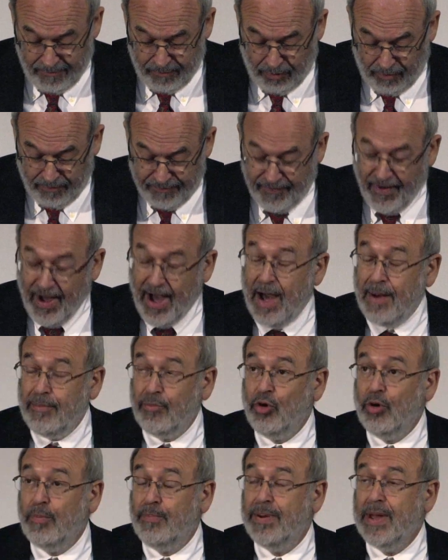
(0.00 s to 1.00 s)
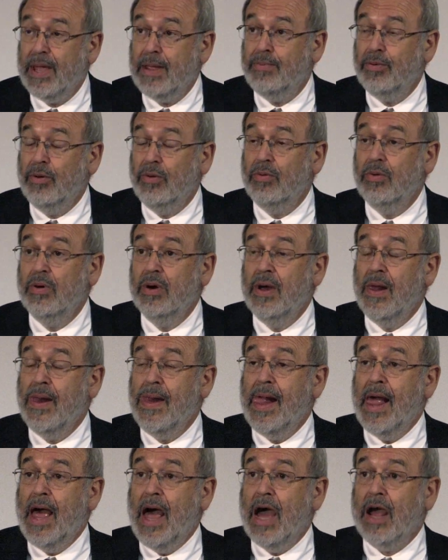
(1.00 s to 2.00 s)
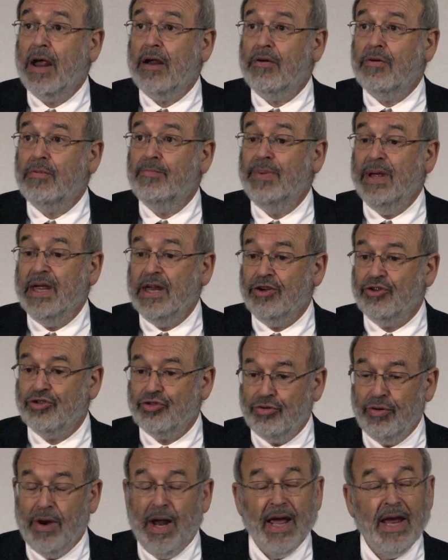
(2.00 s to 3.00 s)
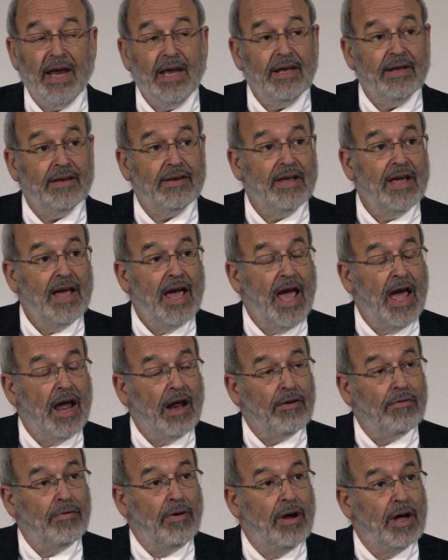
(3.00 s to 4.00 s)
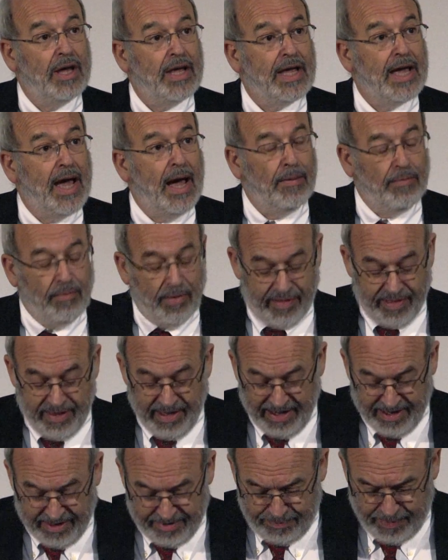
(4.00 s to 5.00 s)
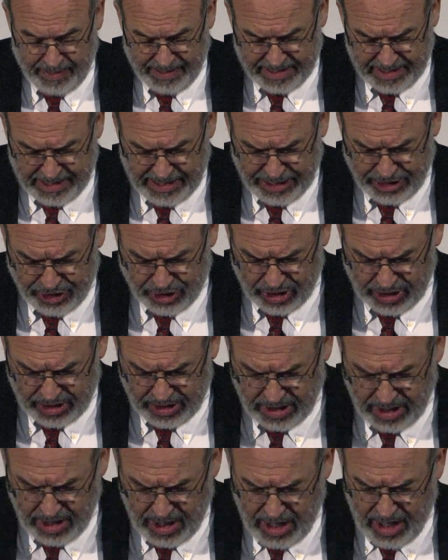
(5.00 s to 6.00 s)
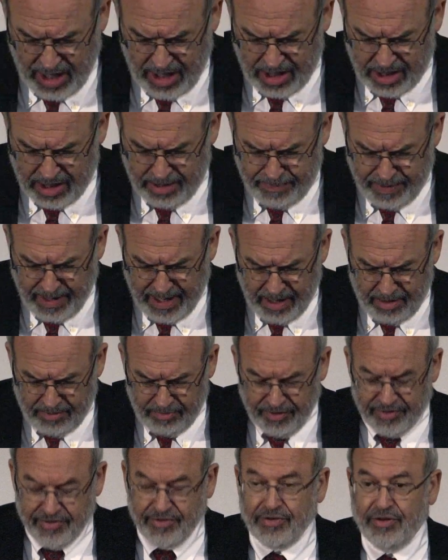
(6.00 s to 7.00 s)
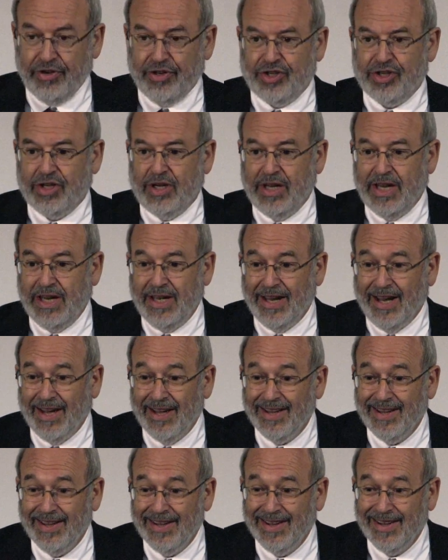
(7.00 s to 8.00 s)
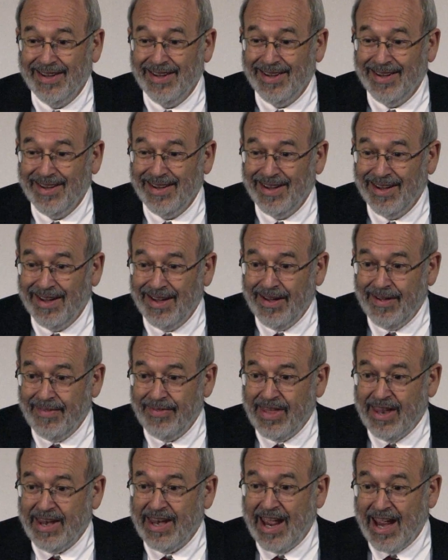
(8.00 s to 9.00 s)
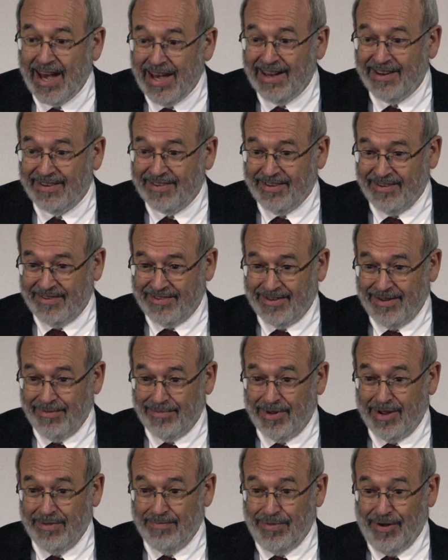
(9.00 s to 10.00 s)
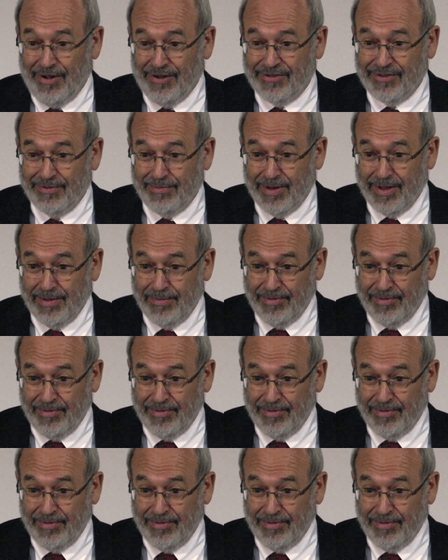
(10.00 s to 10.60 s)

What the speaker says: For far more people are being trained and growing up with the expectation to be a research leader than any system can possibly